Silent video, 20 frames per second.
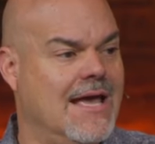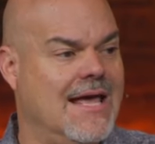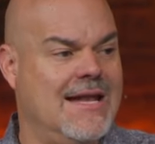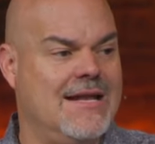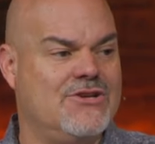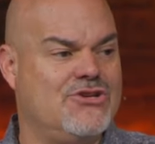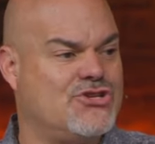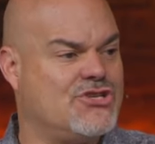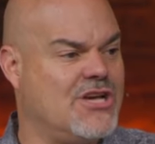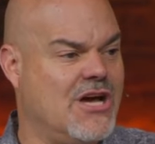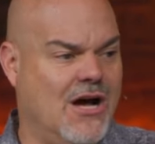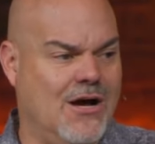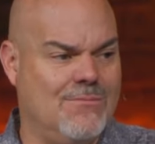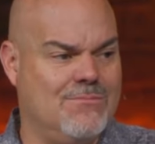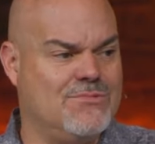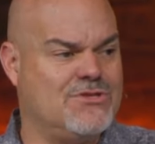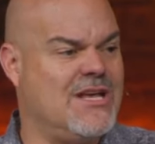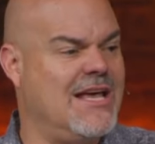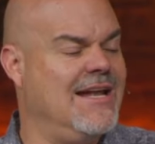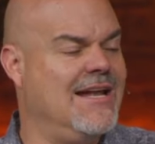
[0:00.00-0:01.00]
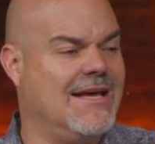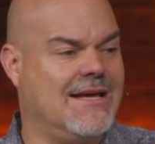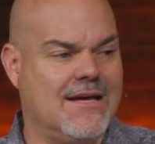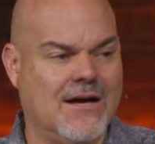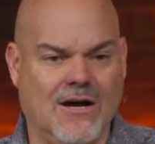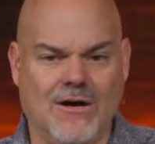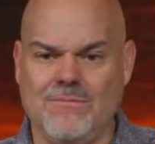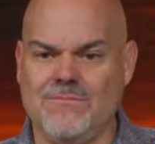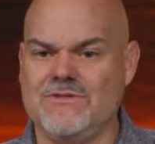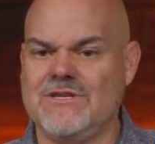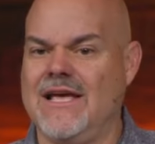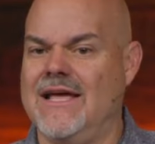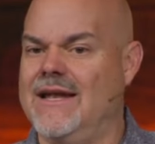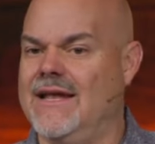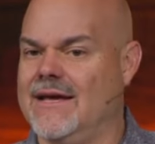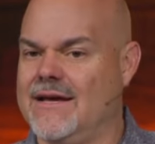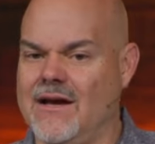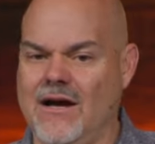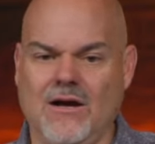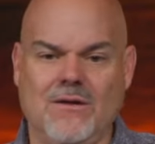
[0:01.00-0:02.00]
And it just comes and it comes and
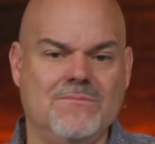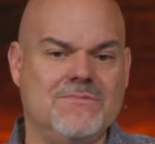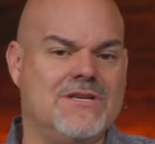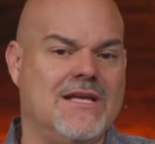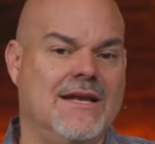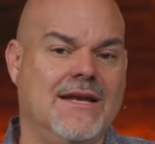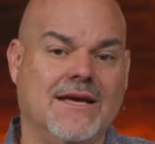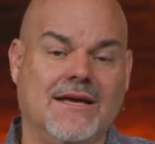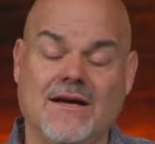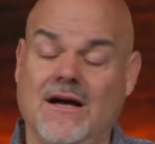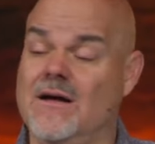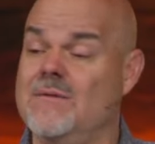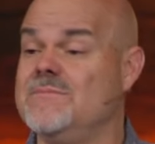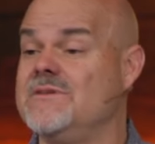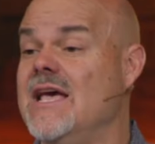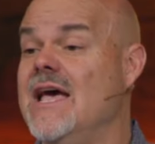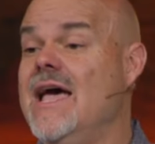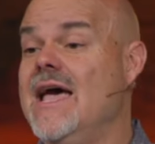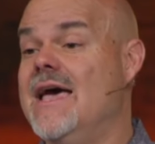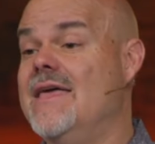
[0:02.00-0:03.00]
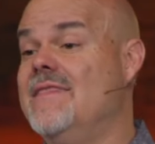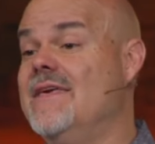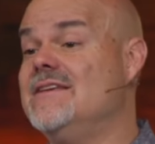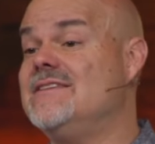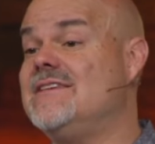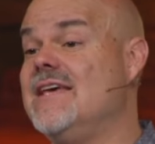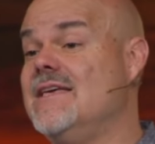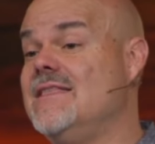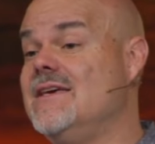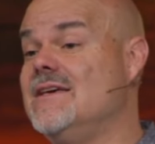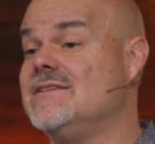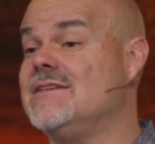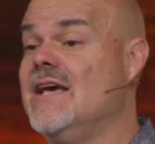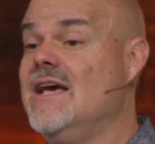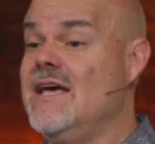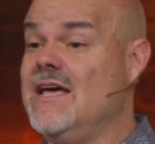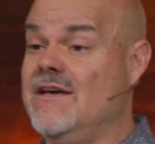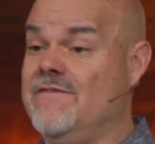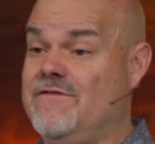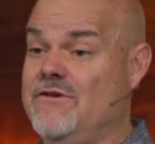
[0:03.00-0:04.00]
it comes and it comes. And they say this
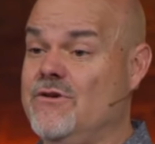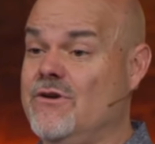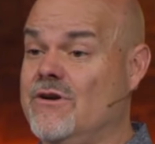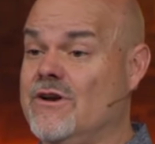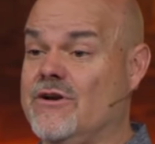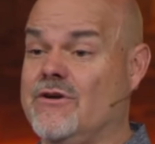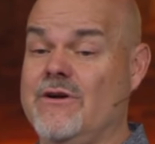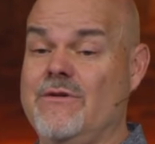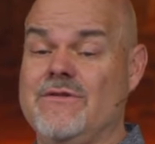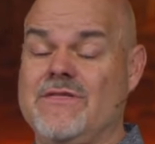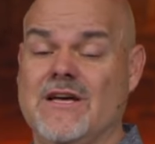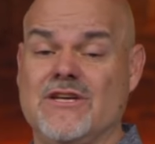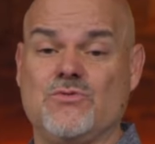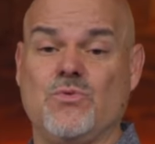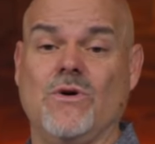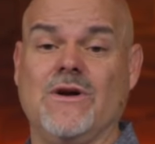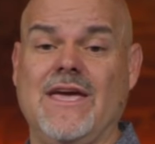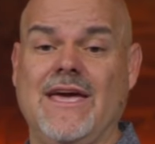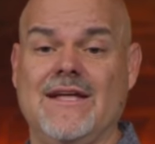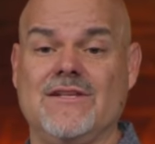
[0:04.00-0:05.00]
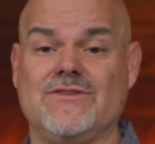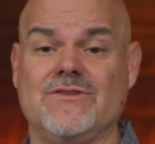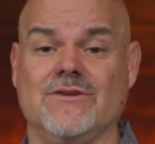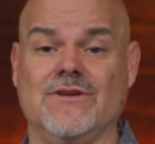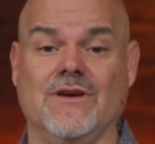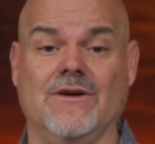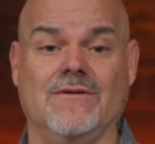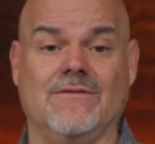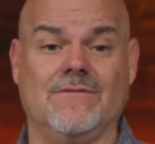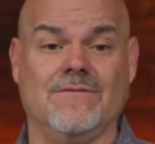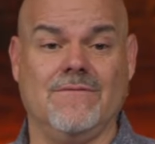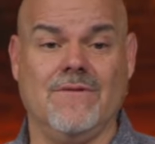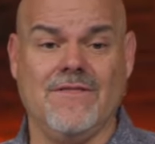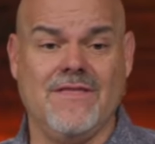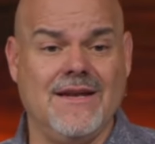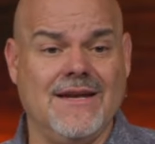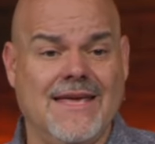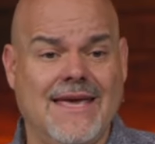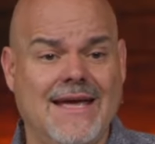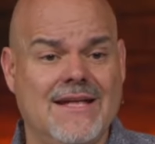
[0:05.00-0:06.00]
if you don't agree with us, we'll cancel you. Well,
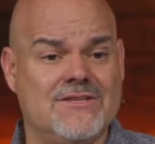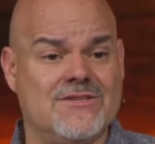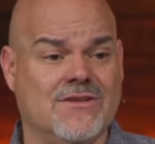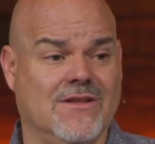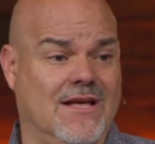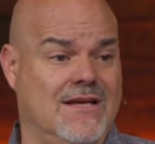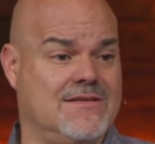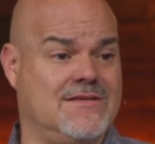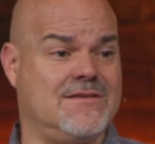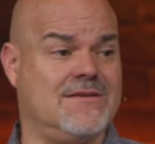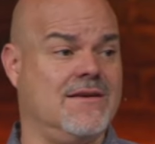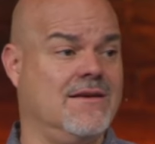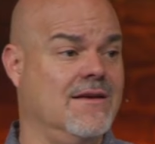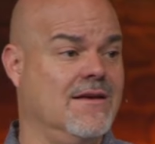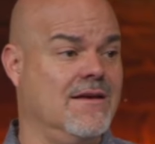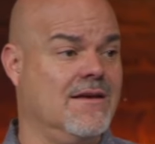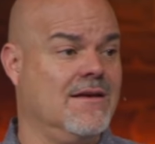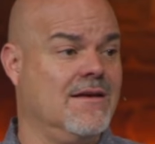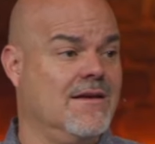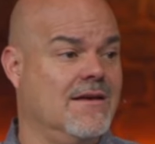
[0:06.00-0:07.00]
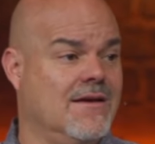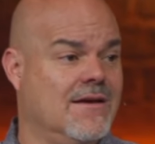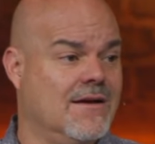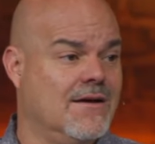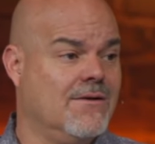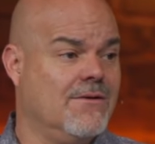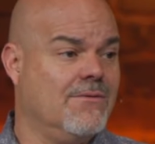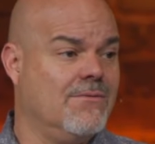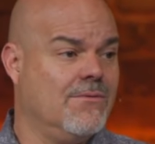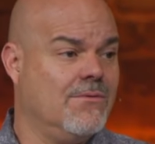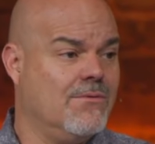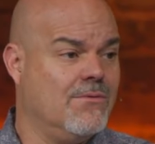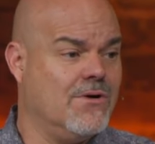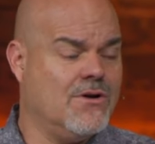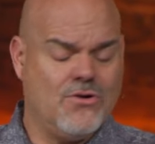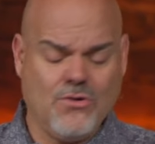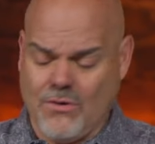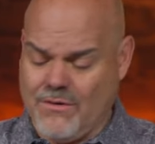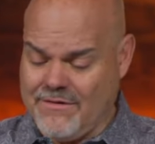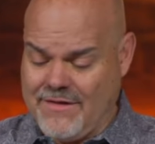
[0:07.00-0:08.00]
then cancel us.
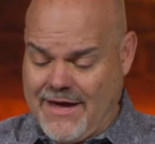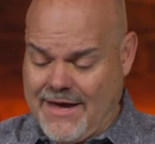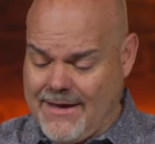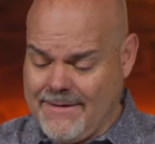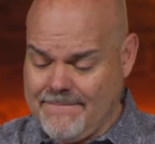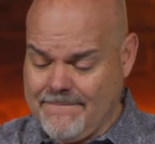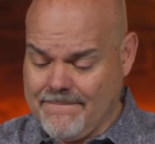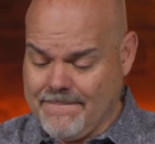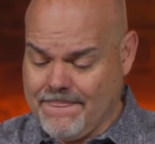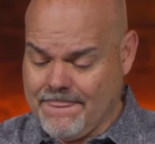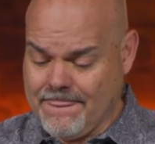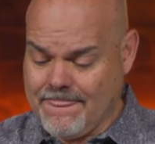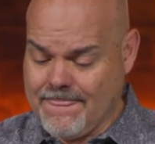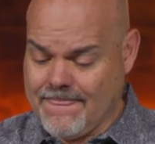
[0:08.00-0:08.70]
We're cool with that.